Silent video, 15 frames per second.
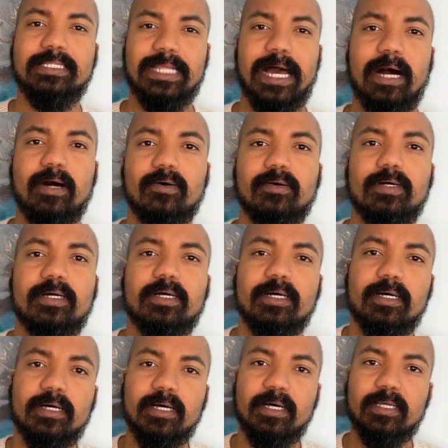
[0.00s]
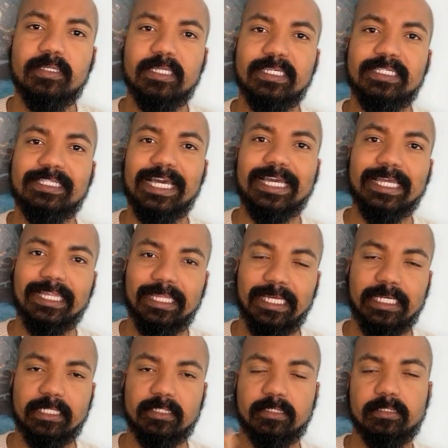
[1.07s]
Now, the second
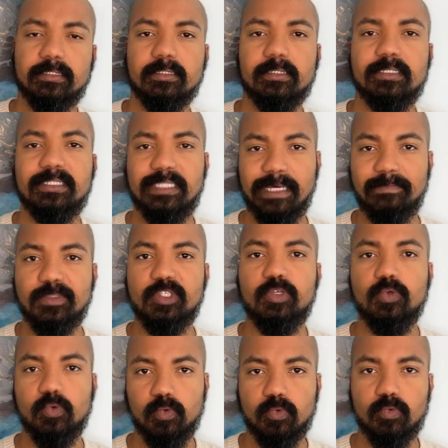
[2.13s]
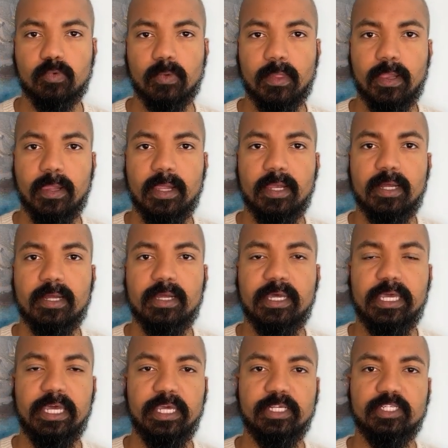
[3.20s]
thing, step 2,
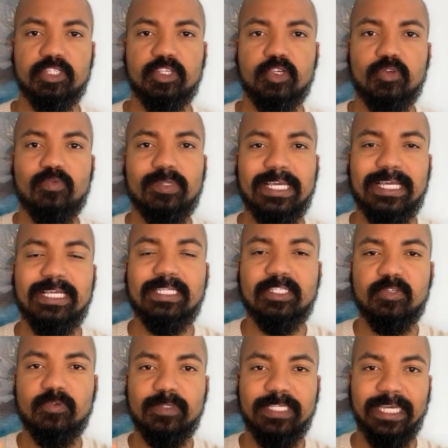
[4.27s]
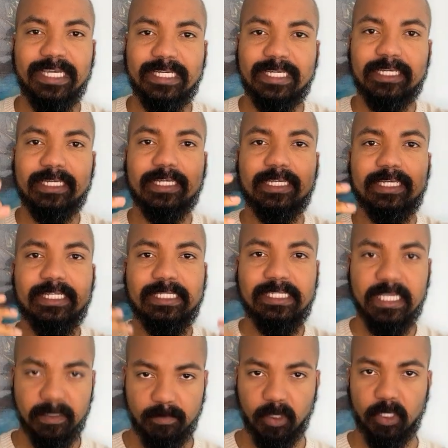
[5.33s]
is you need to dig
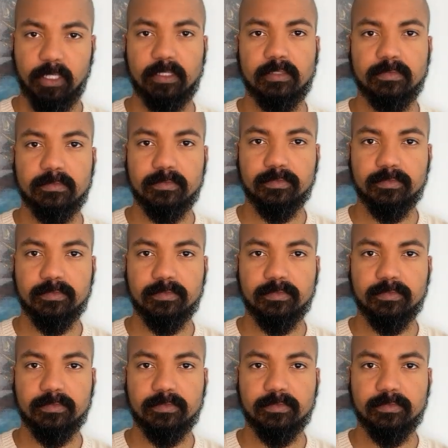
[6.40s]
deeper.